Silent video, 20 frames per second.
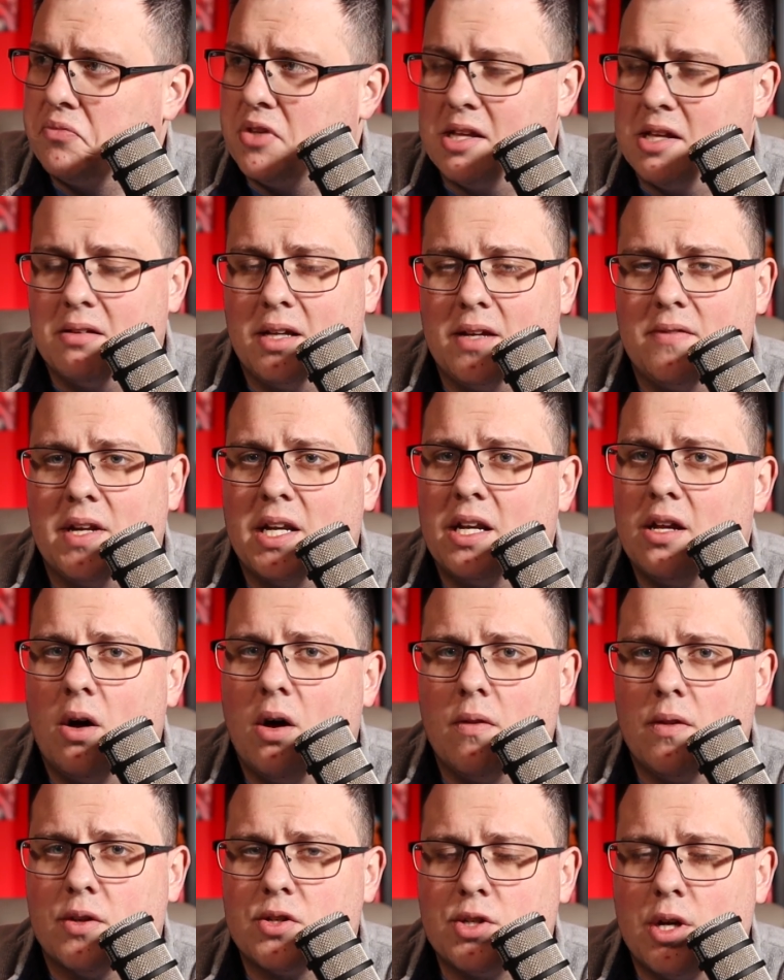didn't leave any
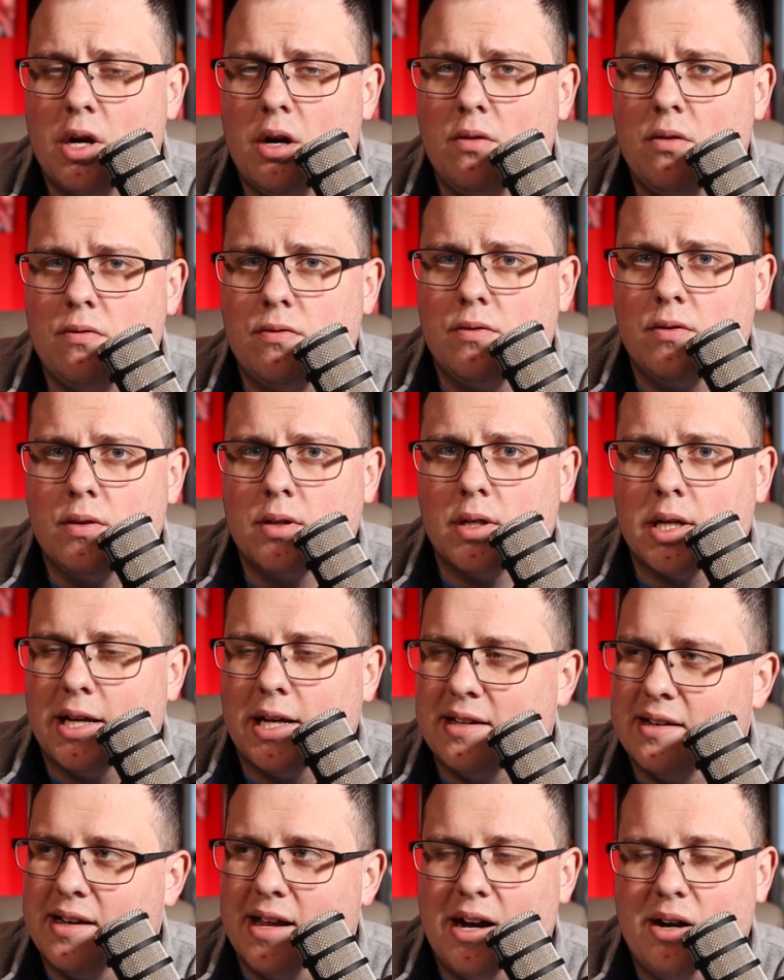on the shelf,
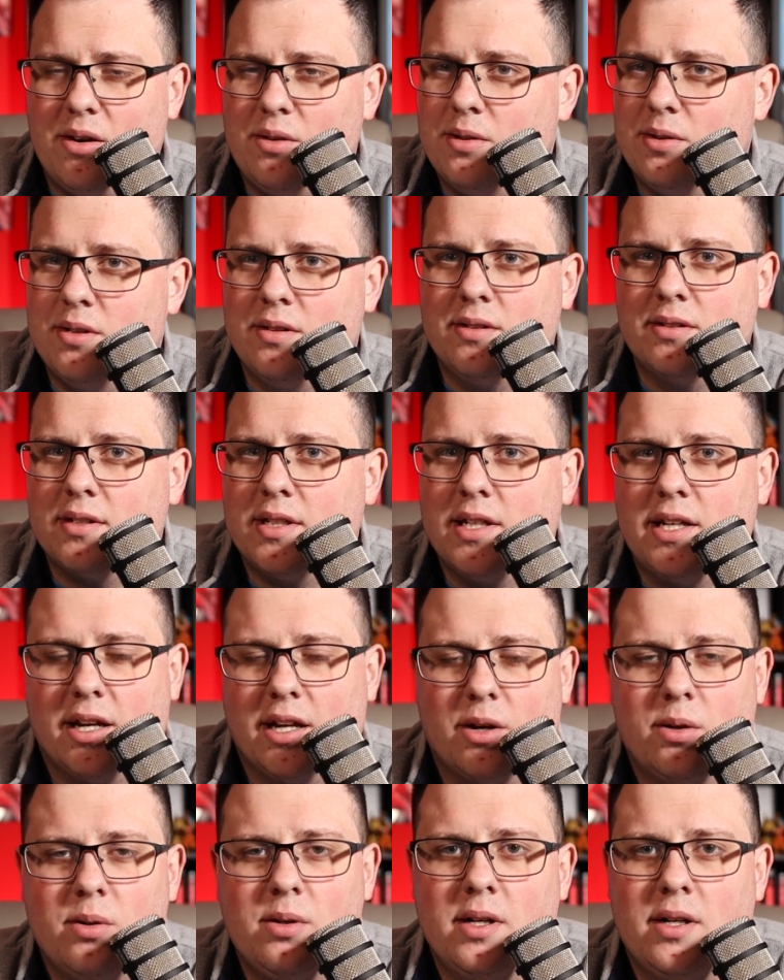and now, you
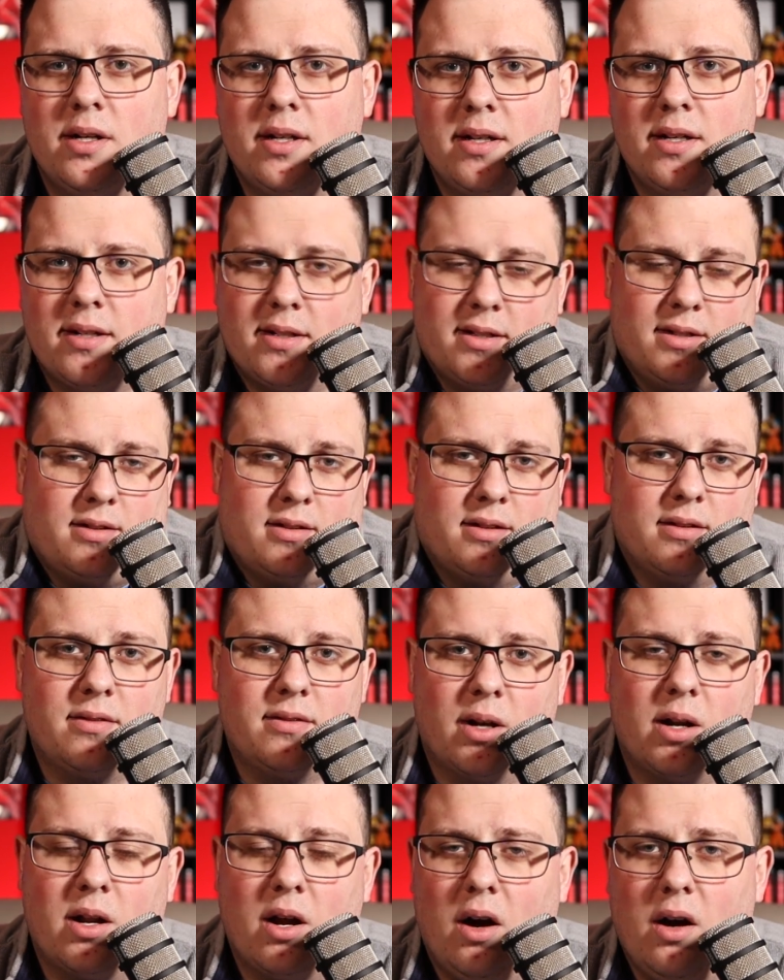know,
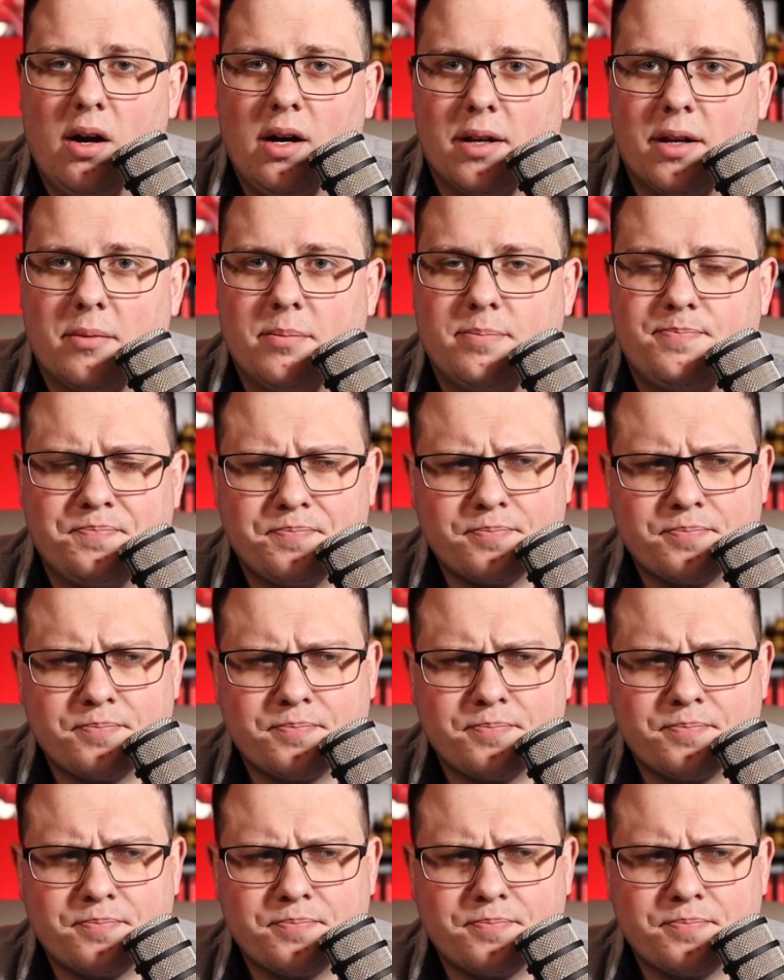they're gone.